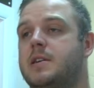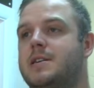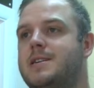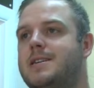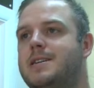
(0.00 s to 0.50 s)

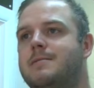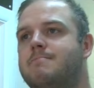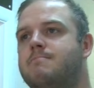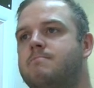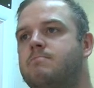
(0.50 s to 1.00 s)

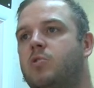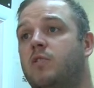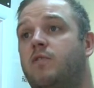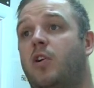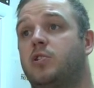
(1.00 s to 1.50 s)
but
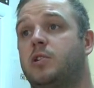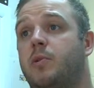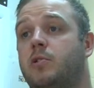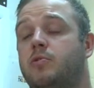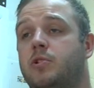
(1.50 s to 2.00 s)

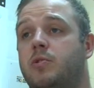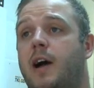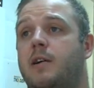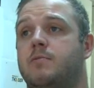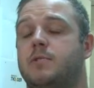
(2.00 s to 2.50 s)
unfortunately we couldn't do
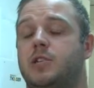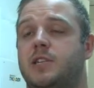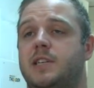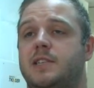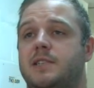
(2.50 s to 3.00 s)
that, which
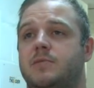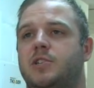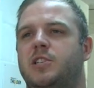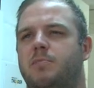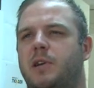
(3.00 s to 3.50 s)

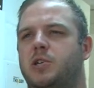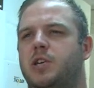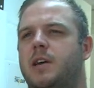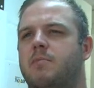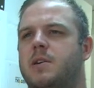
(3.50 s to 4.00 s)
is a big
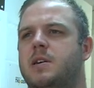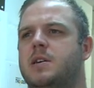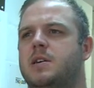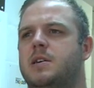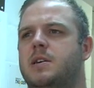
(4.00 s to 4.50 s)
shame.
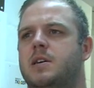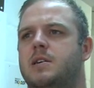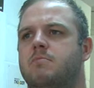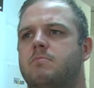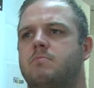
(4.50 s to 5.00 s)

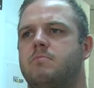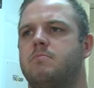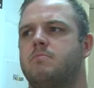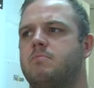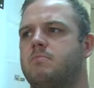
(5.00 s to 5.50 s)

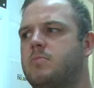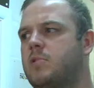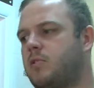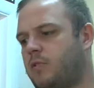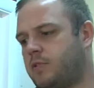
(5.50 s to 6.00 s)

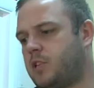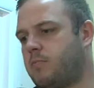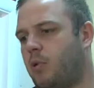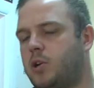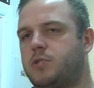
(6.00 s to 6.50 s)
Obviously
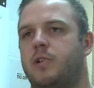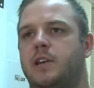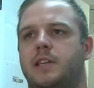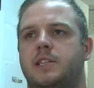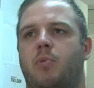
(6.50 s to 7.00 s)
the boys are
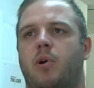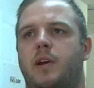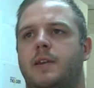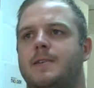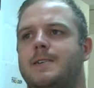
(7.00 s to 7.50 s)
really
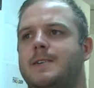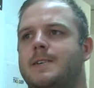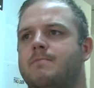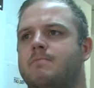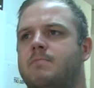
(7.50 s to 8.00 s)
disappointed.
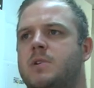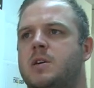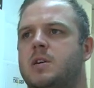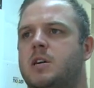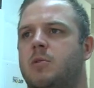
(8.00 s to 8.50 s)

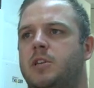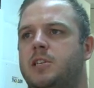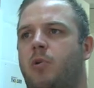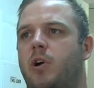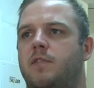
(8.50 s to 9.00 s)
We're
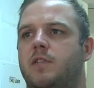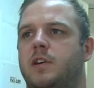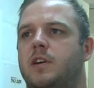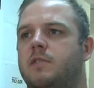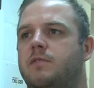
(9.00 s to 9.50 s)
disappointed for
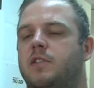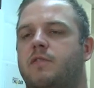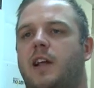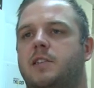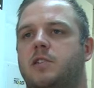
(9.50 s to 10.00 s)
the
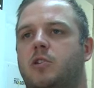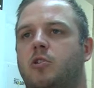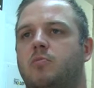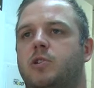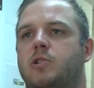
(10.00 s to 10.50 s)
fans and the
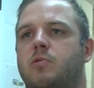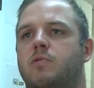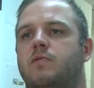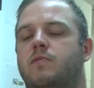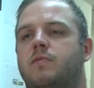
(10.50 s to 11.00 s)
club
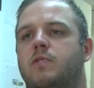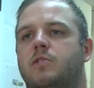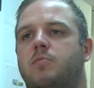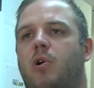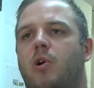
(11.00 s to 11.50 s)
too, who've
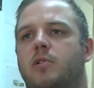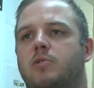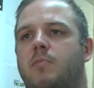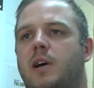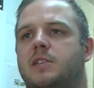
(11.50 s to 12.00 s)
supported
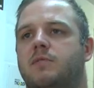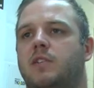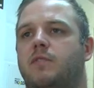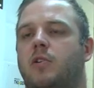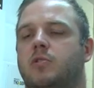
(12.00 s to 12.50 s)
us
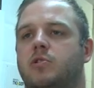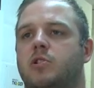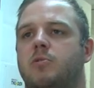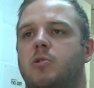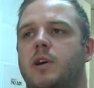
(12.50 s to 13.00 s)
massively, followed us
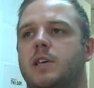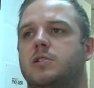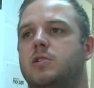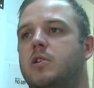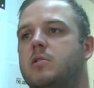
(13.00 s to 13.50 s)
home and away.
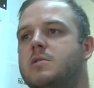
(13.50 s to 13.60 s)
So